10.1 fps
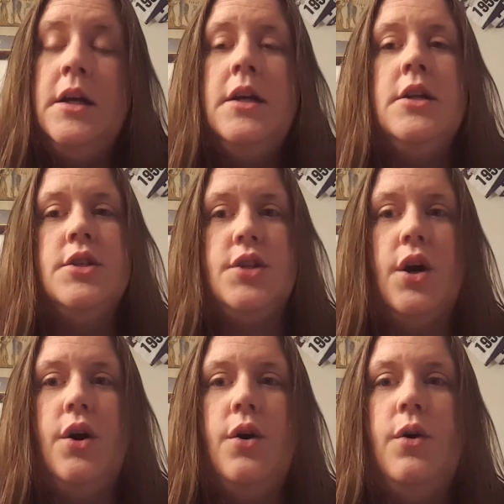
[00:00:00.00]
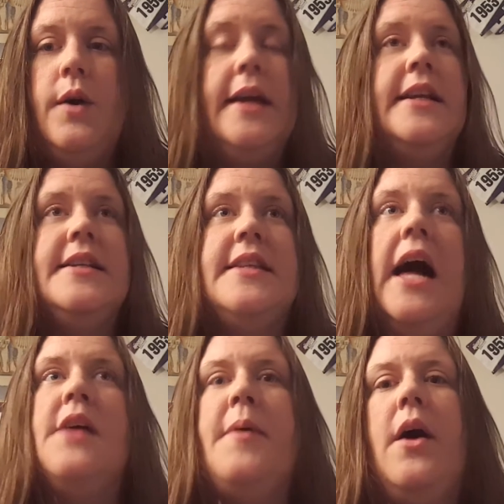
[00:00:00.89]
So it is
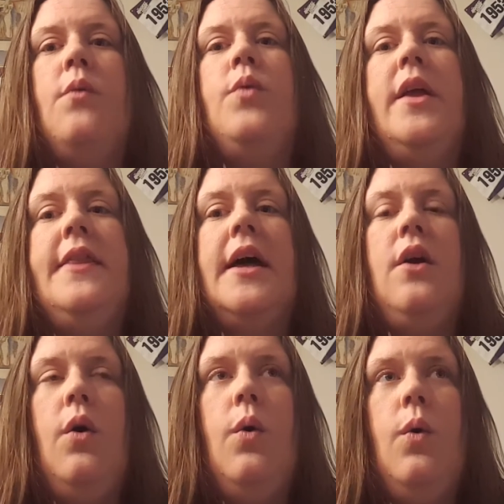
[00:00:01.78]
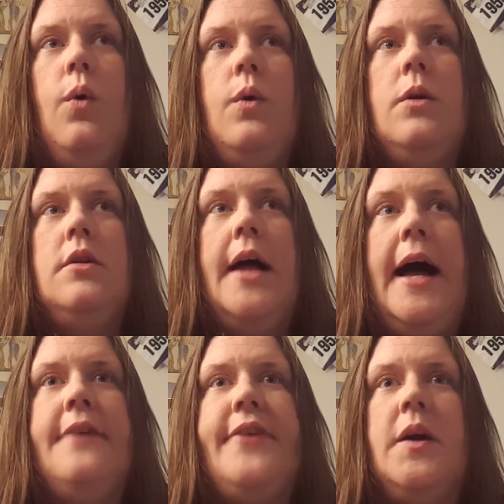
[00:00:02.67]
not about when that whole
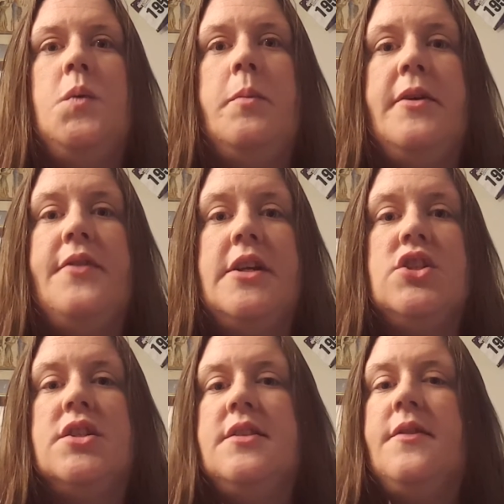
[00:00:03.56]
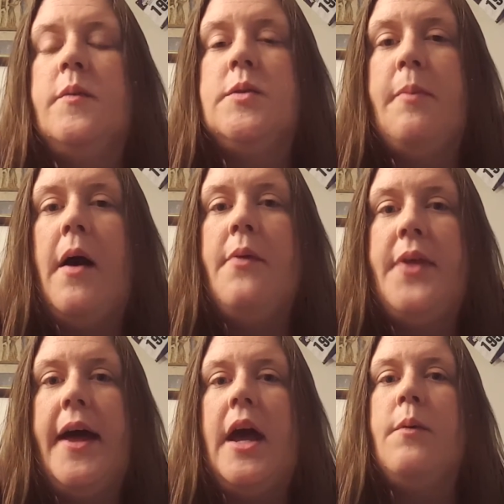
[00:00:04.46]
Afghan will be finished, because if it was about
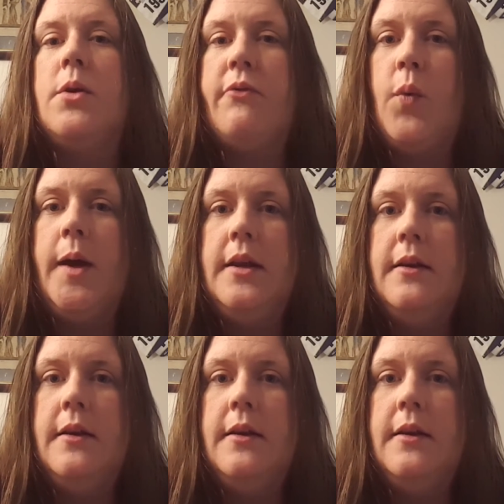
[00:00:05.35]
that, I would have quit.